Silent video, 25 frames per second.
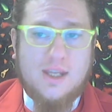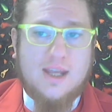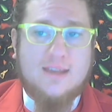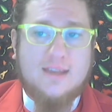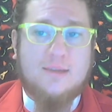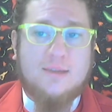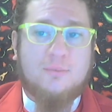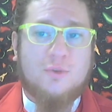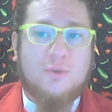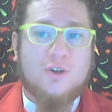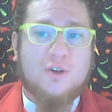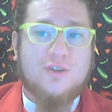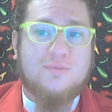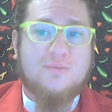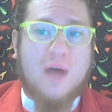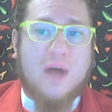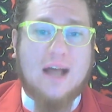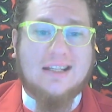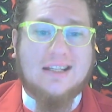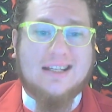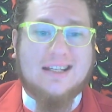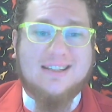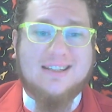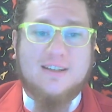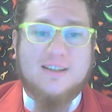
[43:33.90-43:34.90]
The more
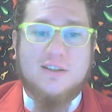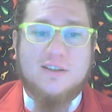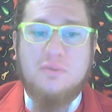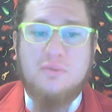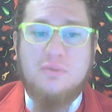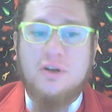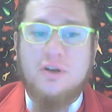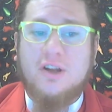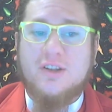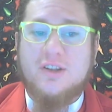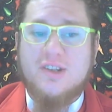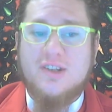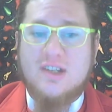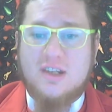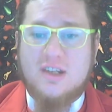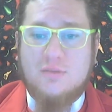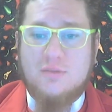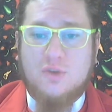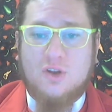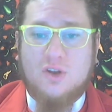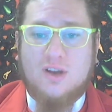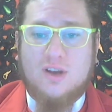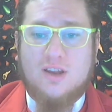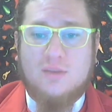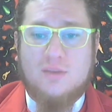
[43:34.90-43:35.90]
spotlight that's put on this
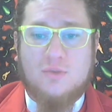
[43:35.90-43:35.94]
community,